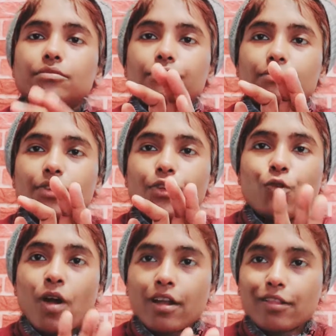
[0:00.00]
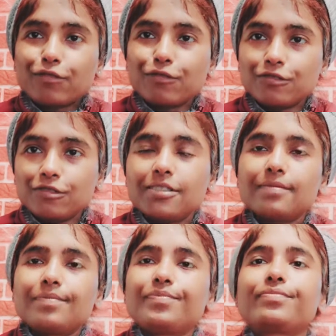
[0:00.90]
you are the food,
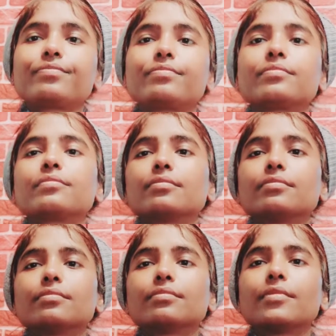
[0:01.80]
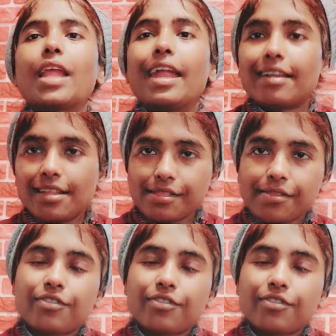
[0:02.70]
at least.